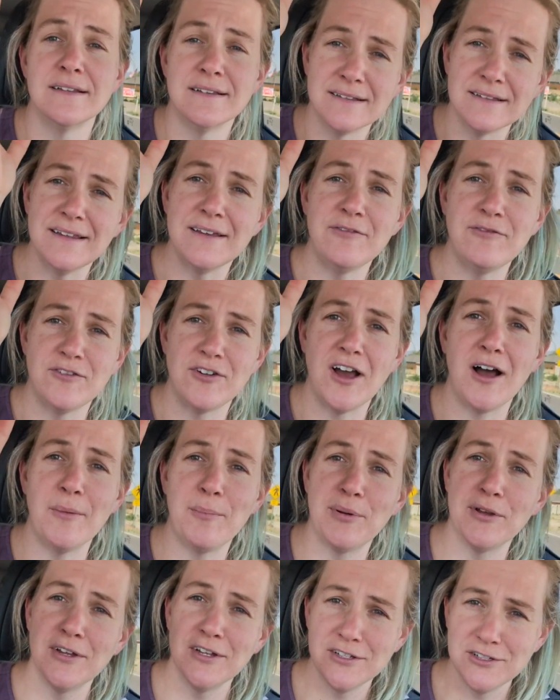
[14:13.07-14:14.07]
lift up,
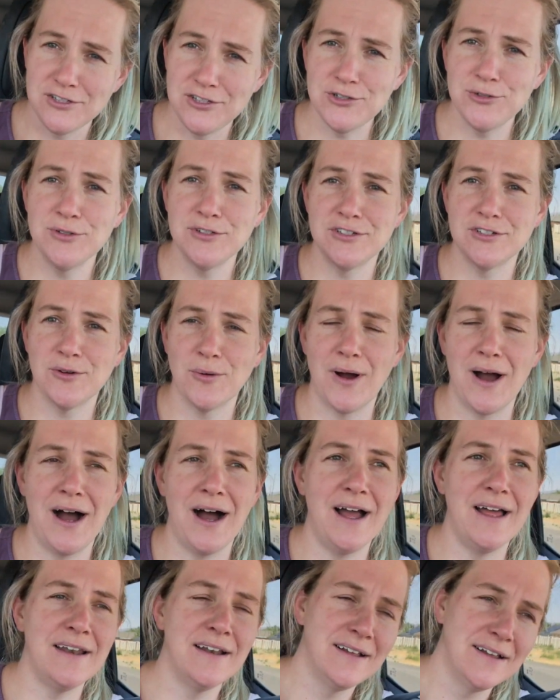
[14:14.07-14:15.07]
do a
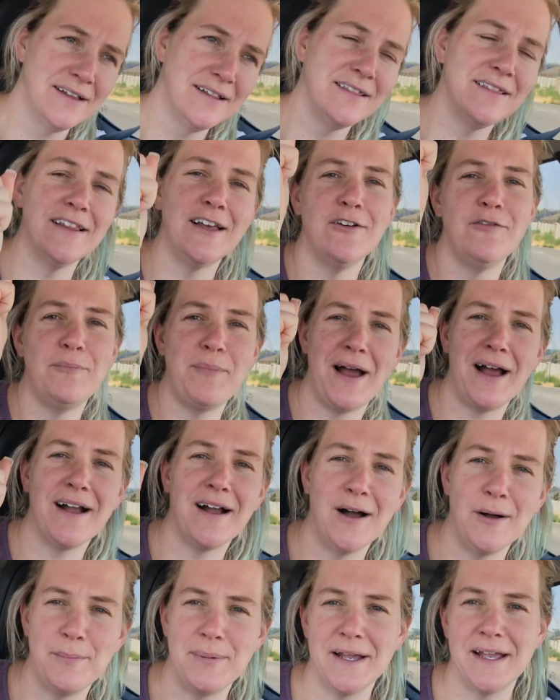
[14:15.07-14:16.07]
squat, lift back
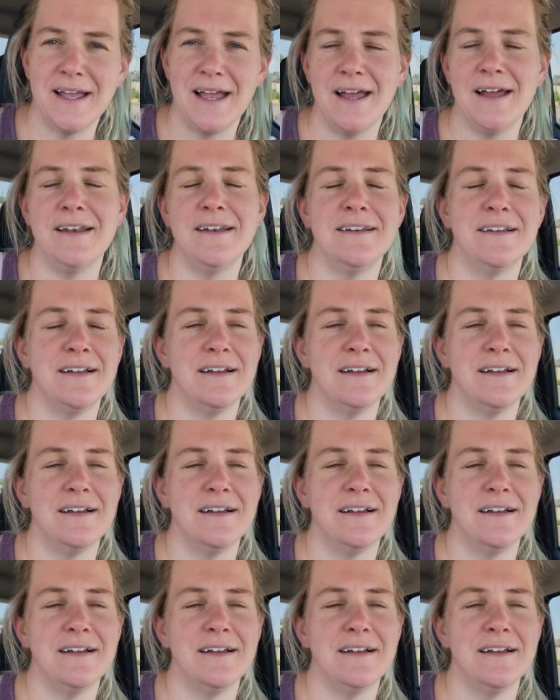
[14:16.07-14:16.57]
up again